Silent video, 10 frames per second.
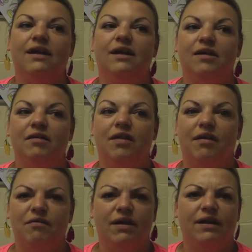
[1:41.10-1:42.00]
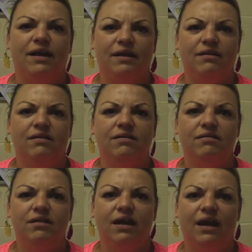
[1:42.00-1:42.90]
That really,
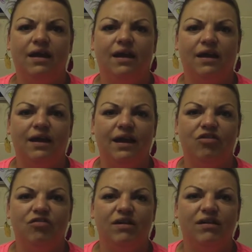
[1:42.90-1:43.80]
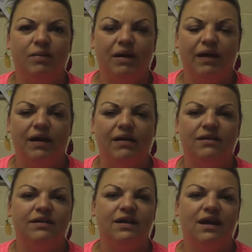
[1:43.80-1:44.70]
I can get stressed about that,
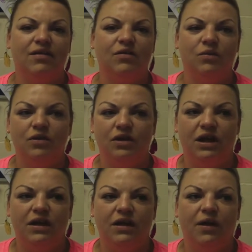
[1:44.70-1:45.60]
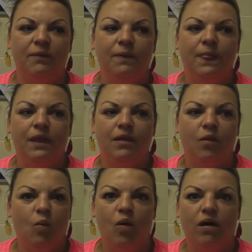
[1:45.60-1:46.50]
because I start to wonder, you know,
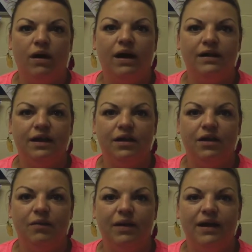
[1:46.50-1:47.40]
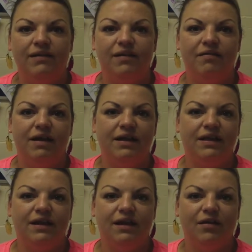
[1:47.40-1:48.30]
what can you do? Is there
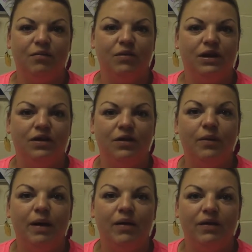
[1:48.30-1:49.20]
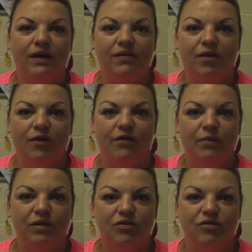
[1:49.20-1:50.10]
anything I can bloody do about this, or
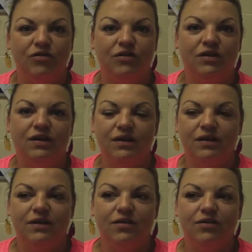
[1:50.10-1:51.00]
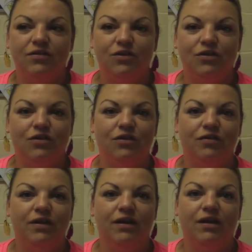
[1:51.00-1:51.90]
are we just stuck
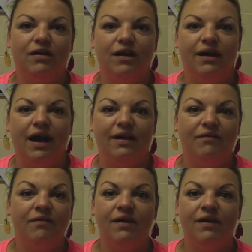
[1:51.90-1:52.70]
under an iron